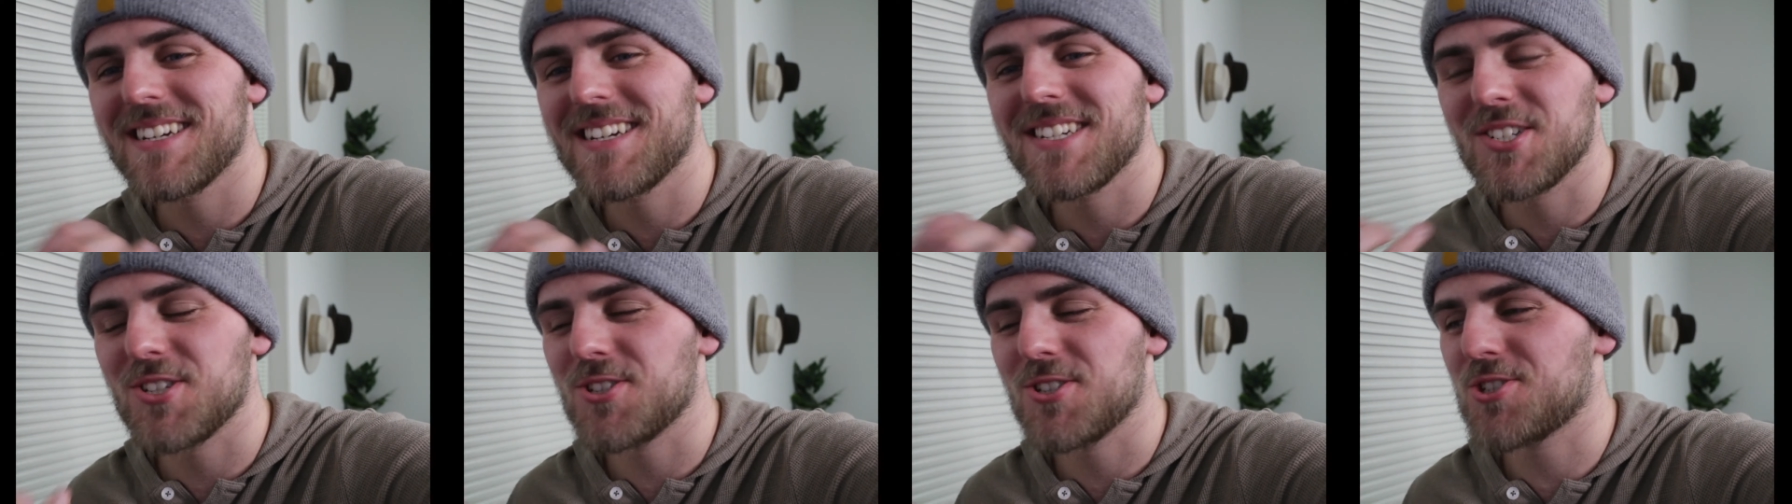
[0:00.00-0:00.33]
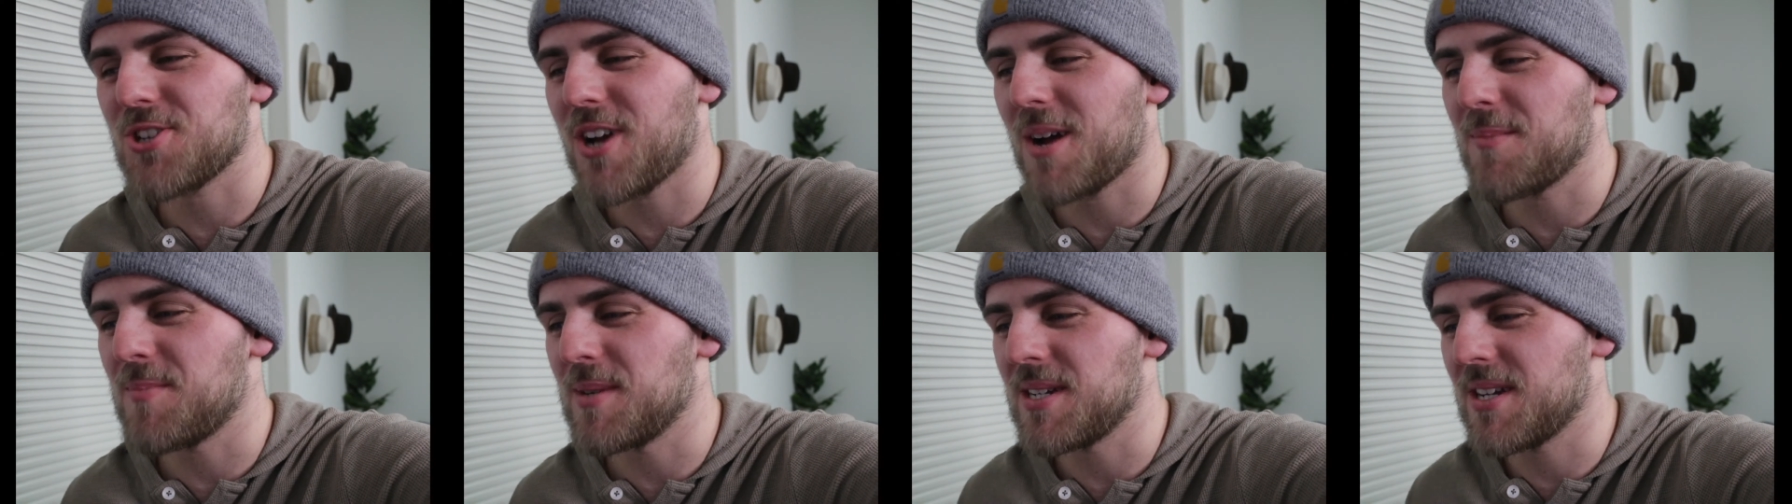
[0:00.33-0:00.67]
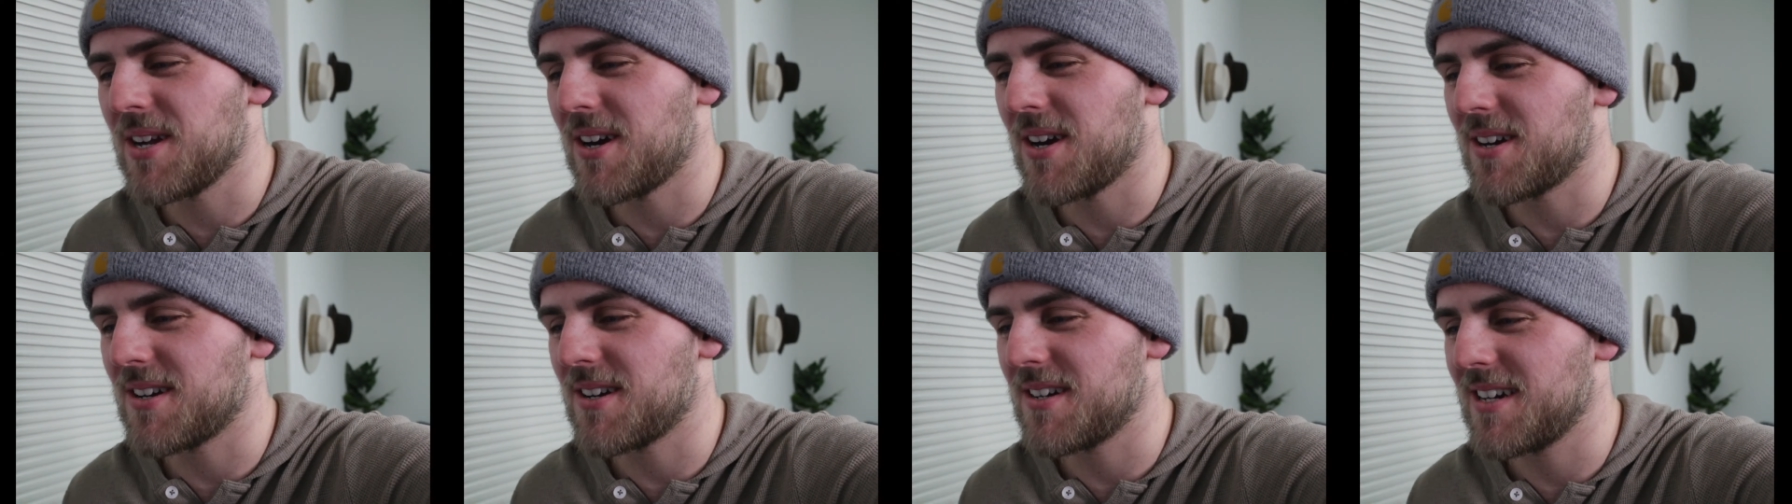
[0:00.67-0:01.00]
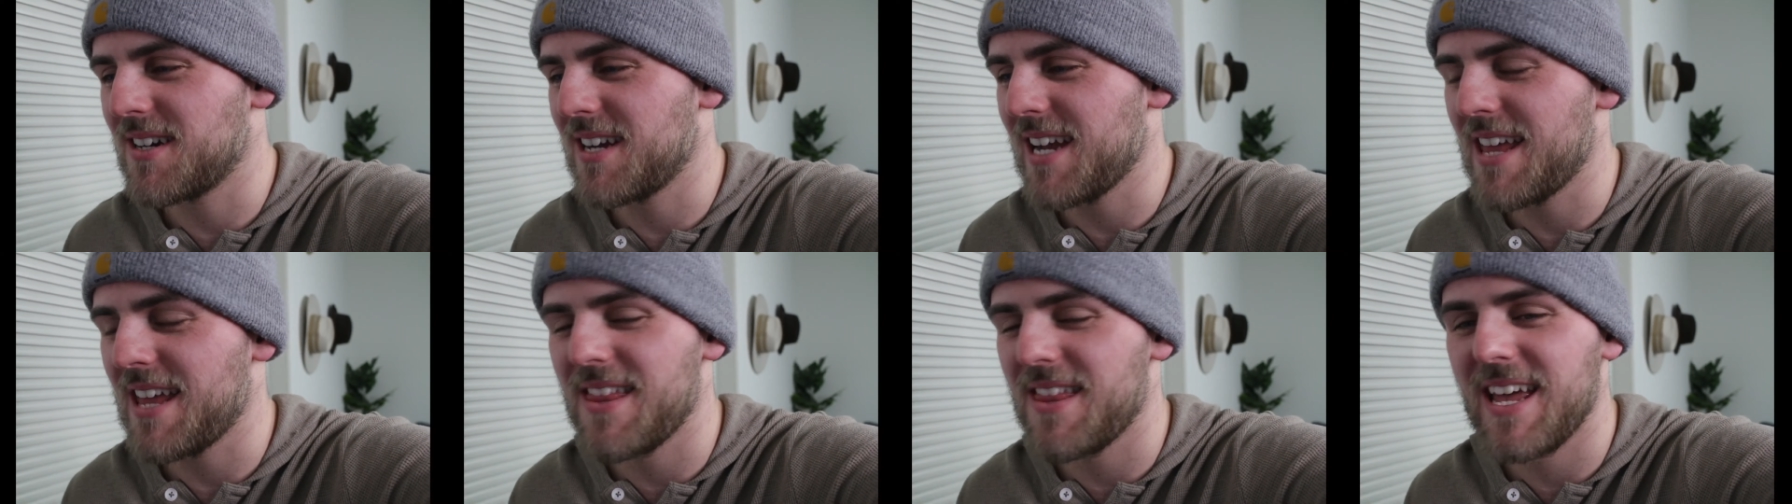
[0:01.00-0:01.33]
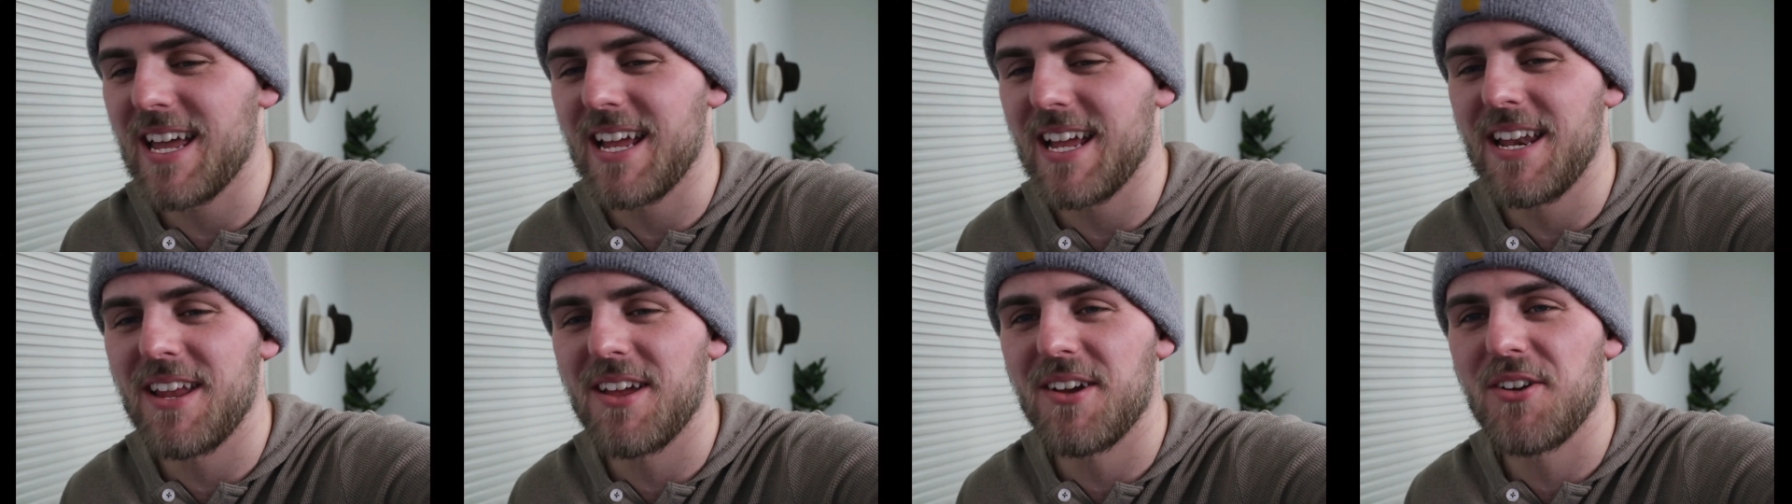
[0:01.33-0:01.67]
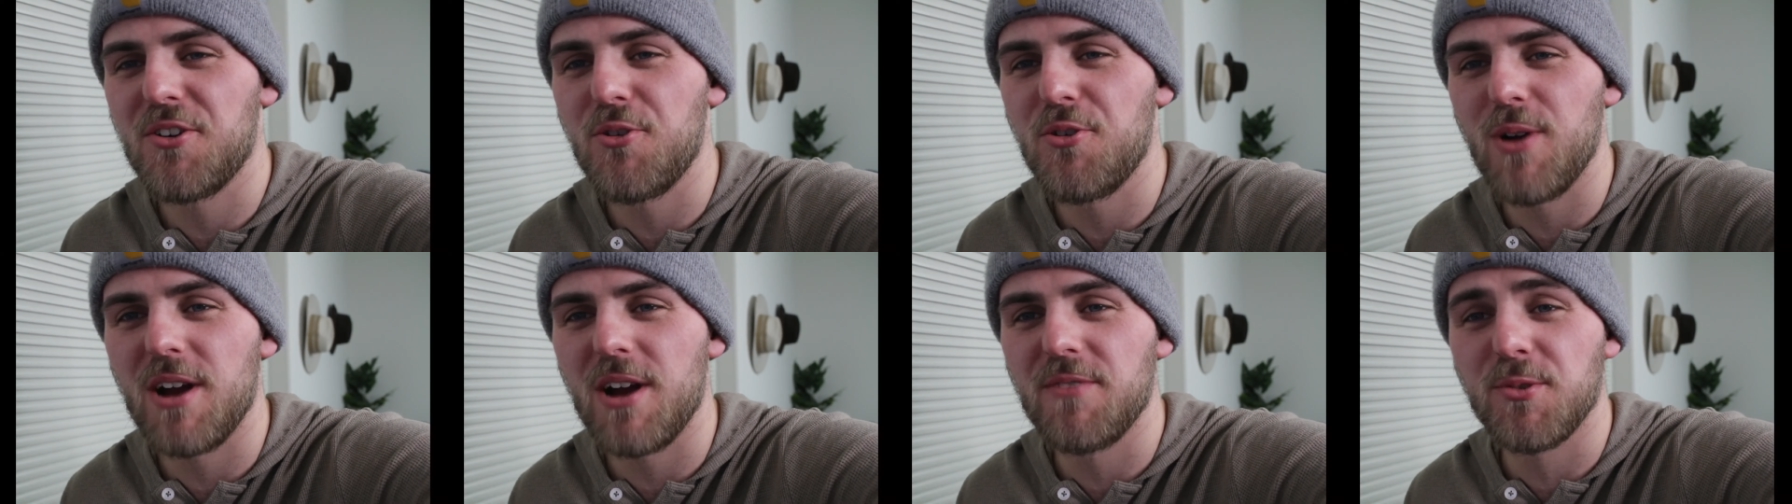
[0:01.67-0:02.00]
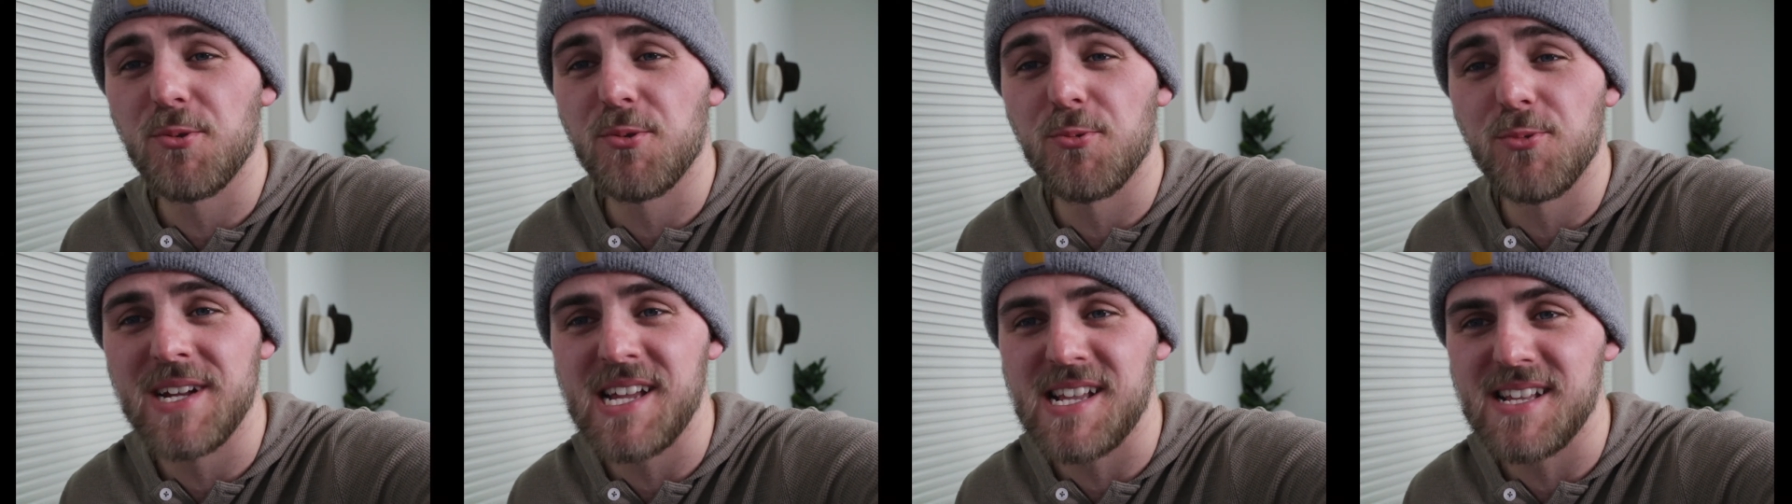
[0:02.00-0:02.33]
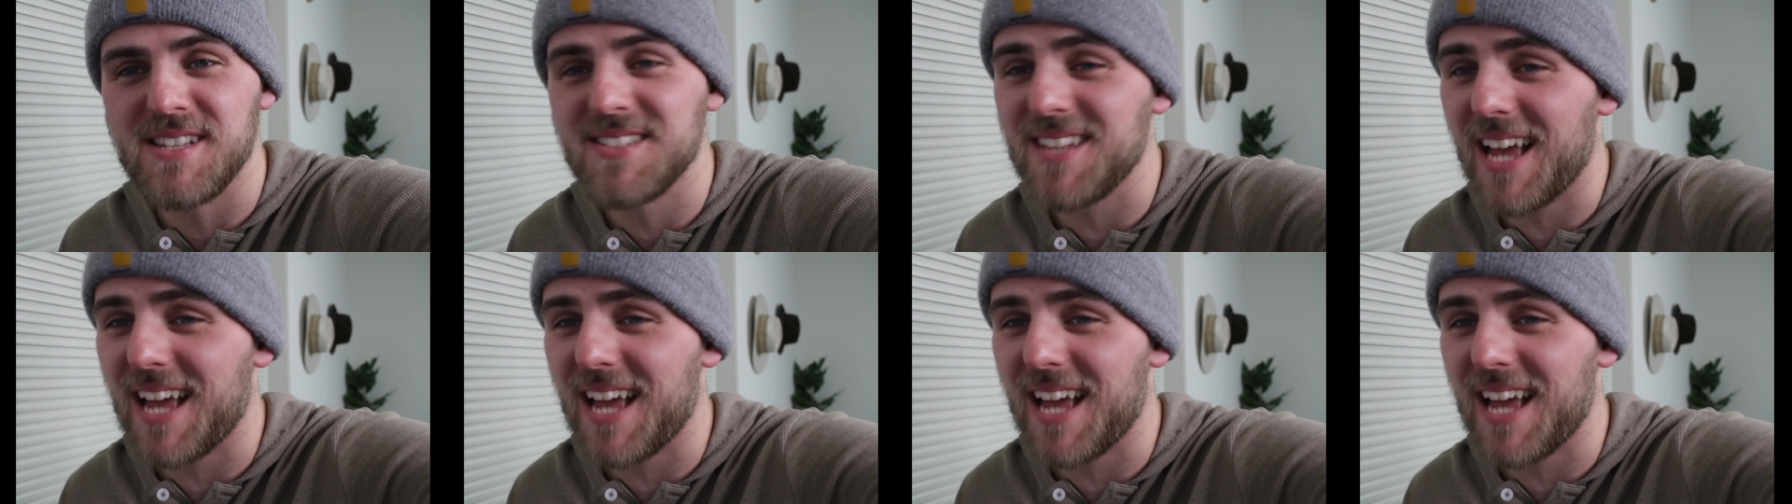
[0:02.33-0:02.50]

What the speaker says: shopping cart, and then whoever wins,